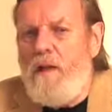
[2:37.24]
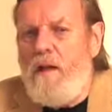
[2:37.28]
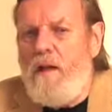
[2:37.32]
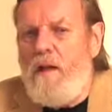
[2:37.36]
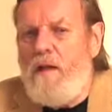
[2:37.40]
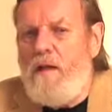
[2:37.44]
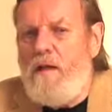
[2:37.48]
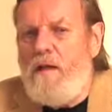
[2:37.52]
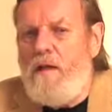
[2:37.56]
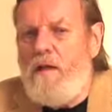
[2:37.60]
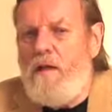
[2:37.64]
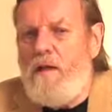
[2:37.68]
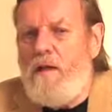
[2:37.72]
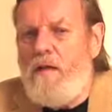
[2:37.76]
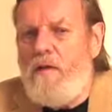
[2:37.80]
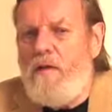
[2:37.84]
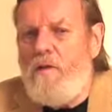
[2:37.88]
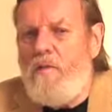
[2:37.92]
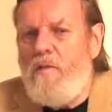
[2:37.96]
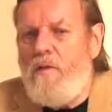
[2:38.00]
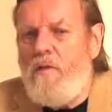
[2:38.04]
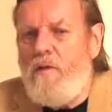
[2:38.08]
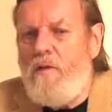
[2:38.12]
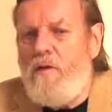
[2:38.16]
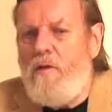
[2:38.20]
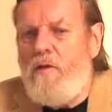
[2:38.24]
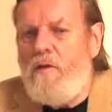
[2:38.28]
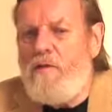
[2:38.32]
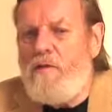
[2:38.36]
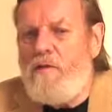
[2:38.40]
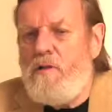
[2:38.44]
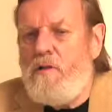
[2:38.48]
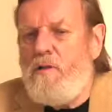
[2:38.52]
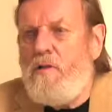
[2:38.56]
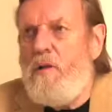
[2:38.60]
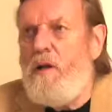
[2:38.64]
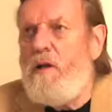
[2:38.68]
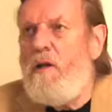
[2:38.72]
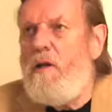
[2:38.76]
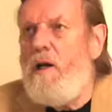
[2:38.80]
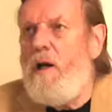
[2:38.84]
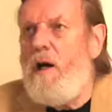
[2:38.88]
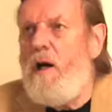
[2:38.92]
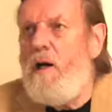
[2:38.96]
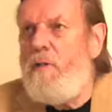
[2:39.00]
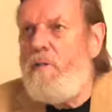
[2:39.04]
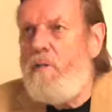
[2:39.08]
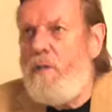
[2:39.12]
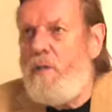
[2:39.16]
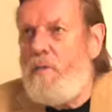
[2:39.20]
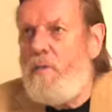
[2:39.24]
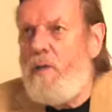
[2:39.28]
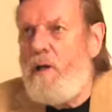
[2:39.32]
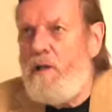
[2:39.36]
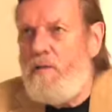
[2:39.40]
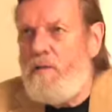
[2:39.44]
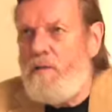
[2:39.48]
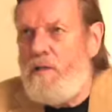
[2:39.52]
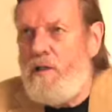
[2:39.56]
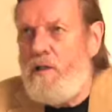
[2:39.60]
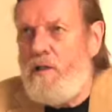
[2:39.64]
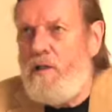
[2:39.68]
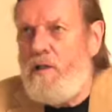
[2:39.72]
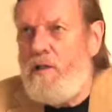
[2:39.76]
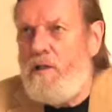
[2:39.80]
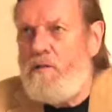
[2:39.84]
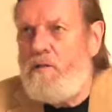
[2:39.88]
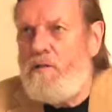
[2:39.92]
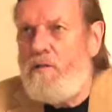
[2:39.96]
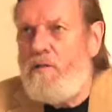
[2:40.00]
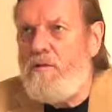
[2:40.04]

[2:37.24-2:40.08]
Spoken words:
you know, there's a great hype about change,